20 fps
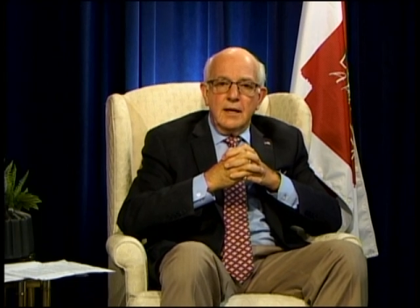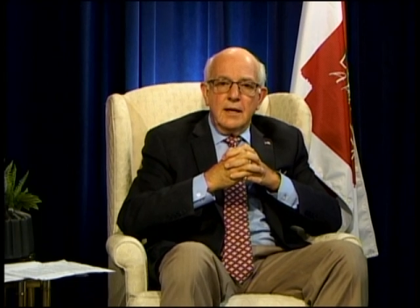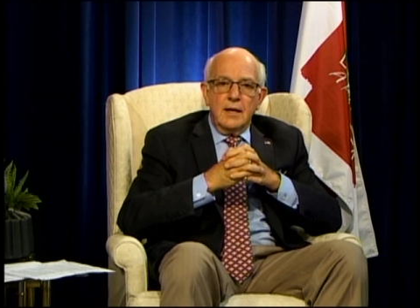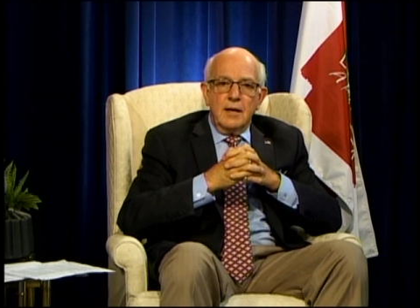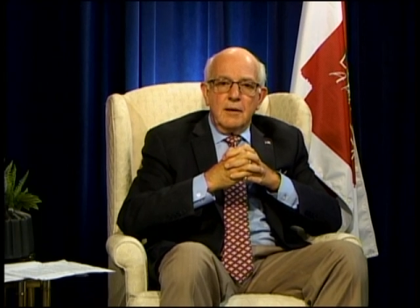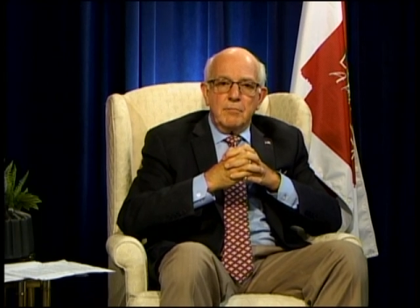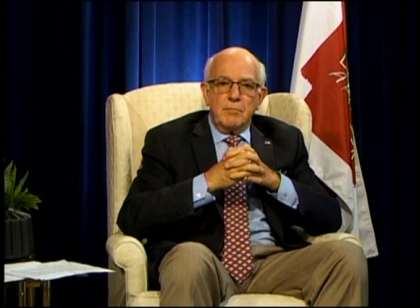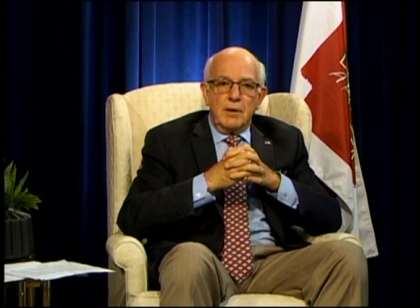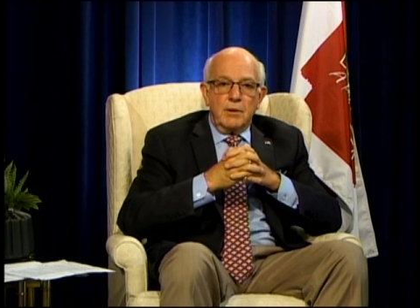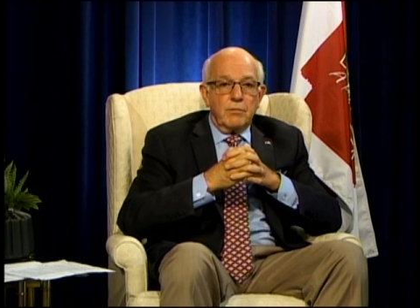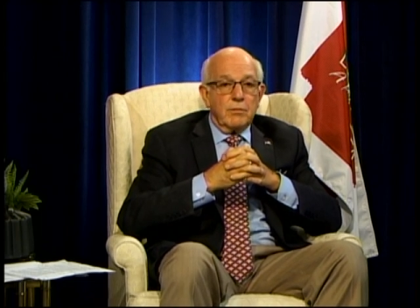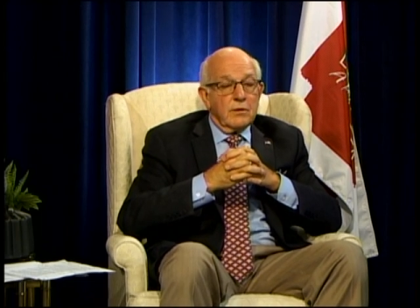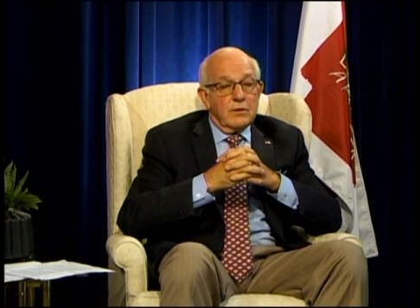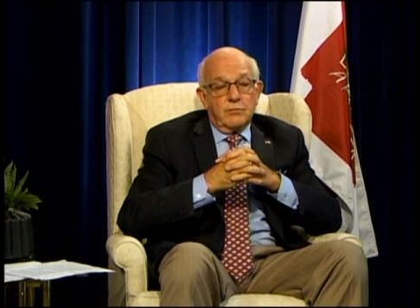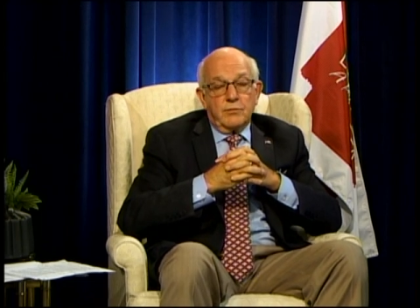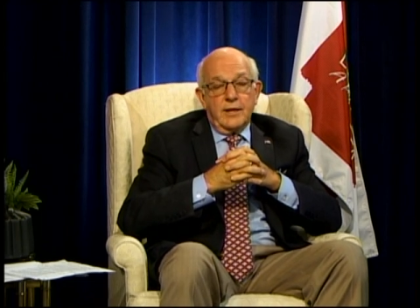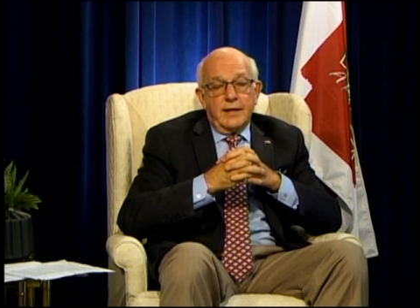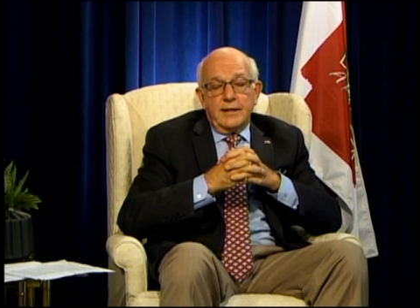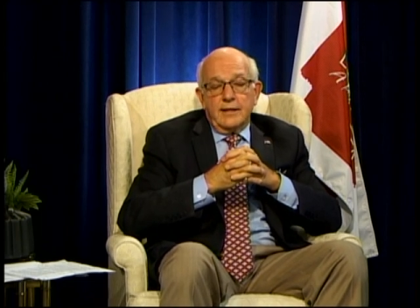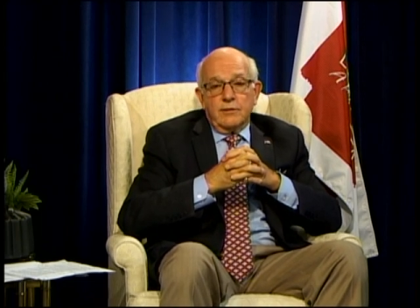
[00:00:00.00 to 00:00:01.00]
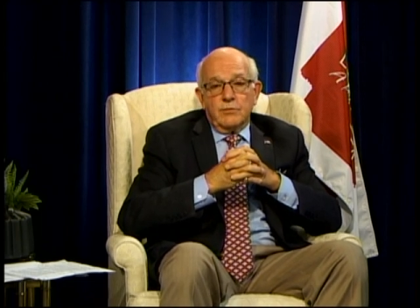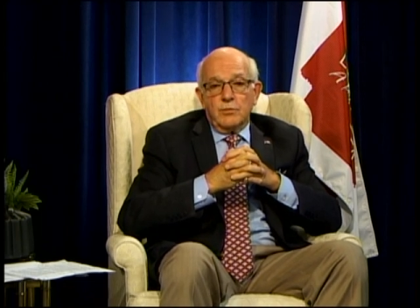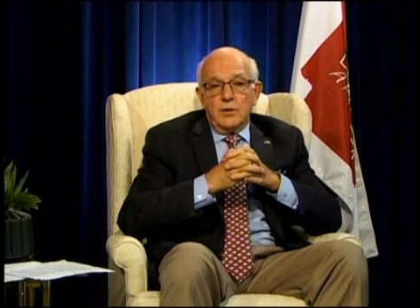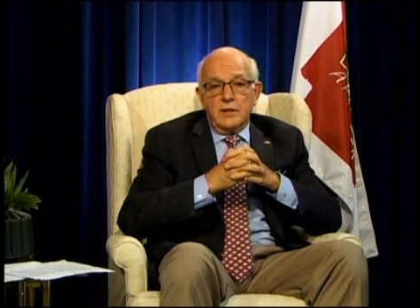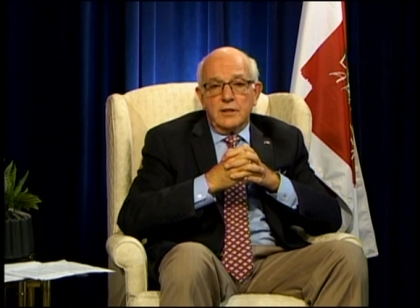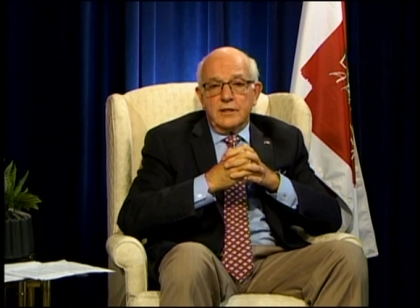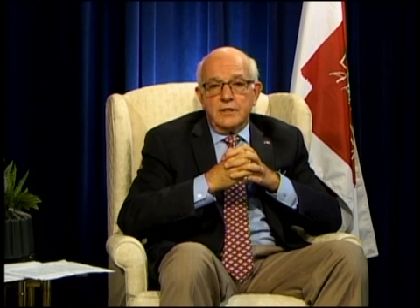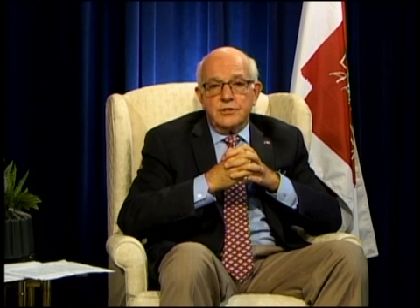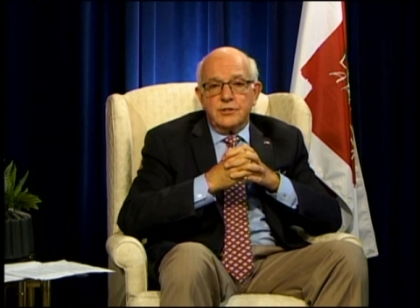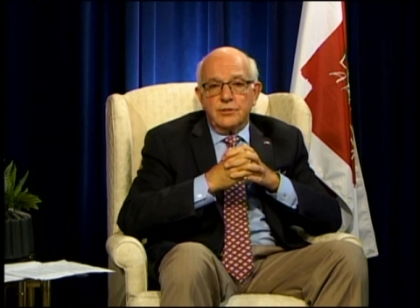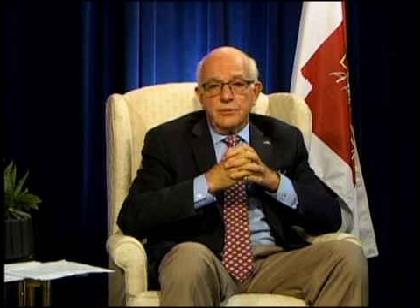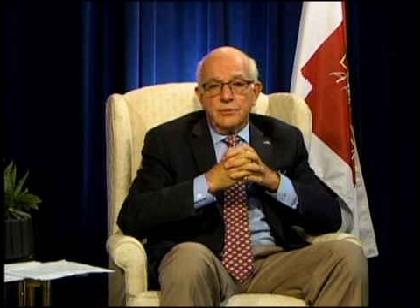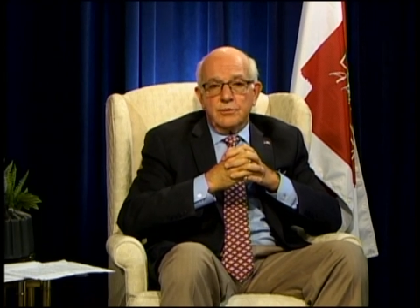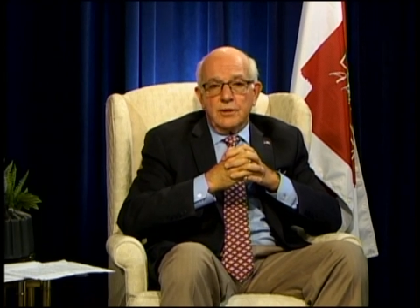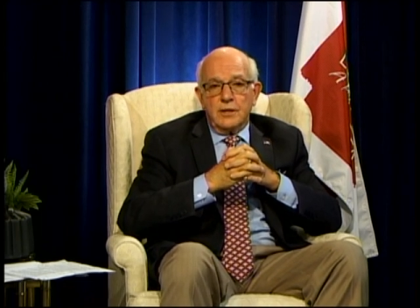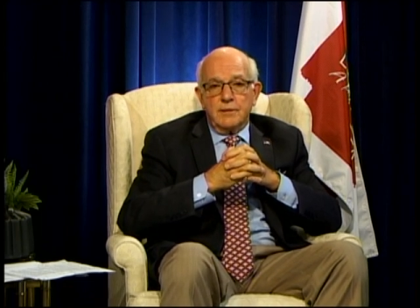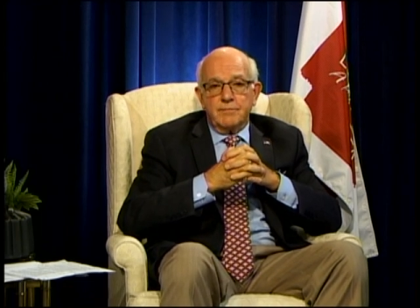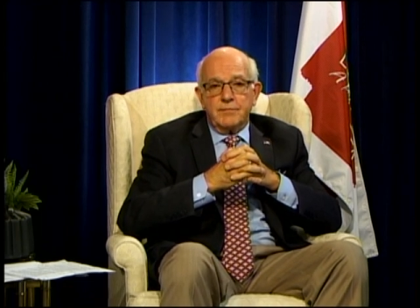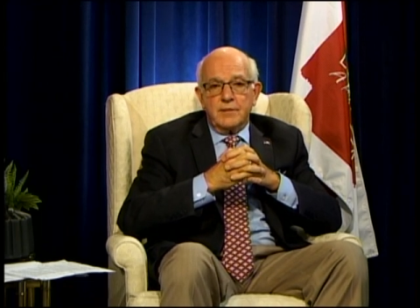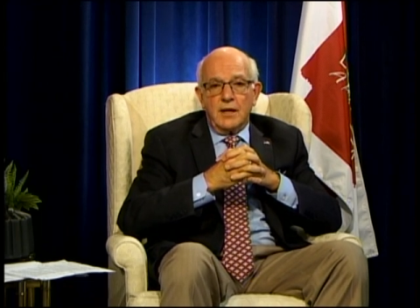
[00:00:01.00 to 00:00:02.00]
But we're ready and willing
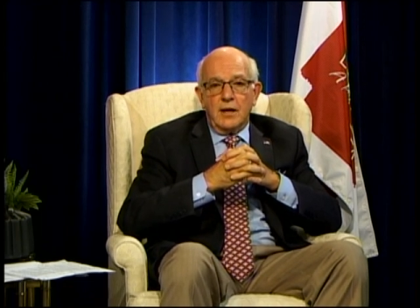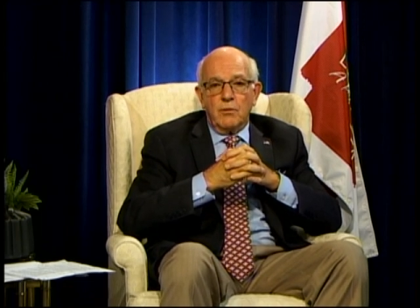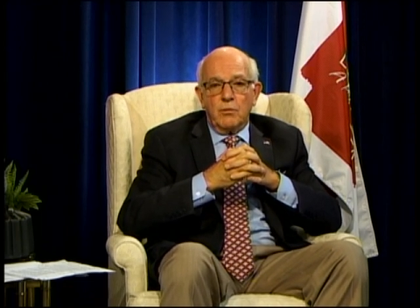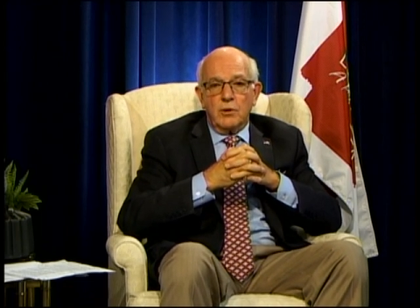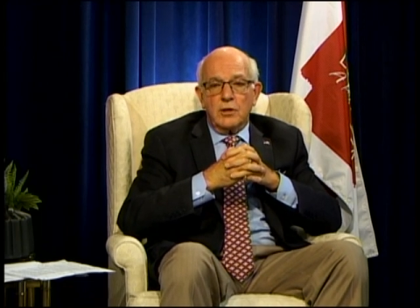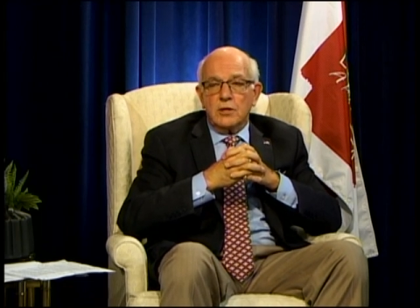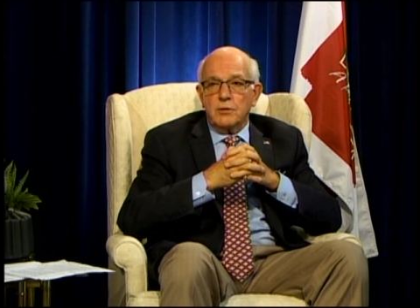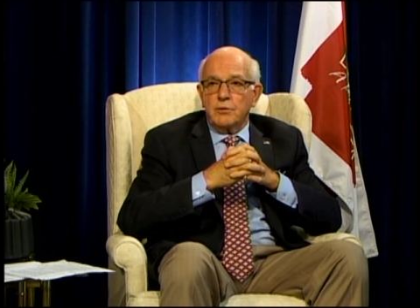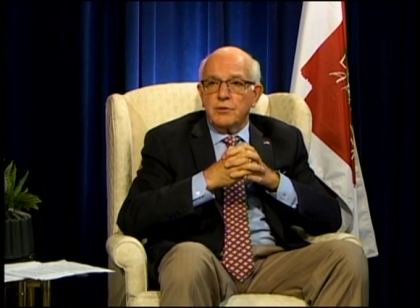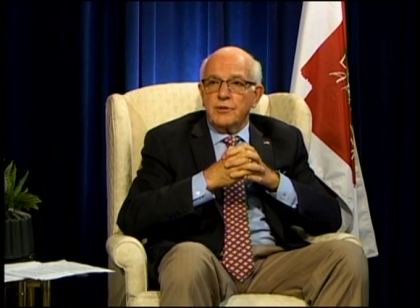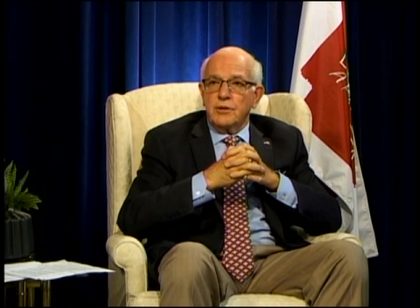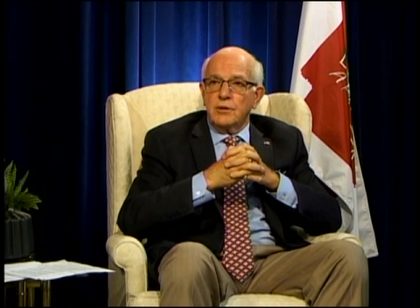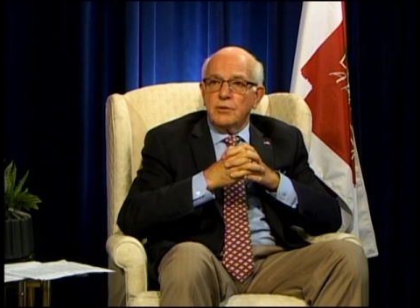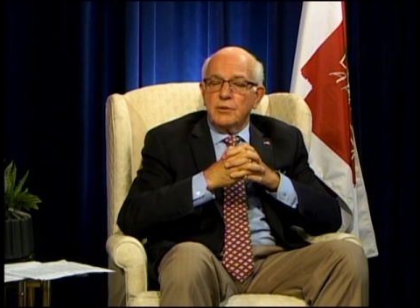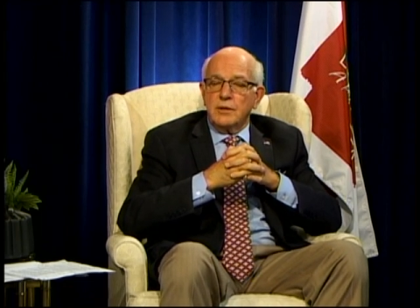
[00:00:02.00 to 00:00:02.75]
to work with you.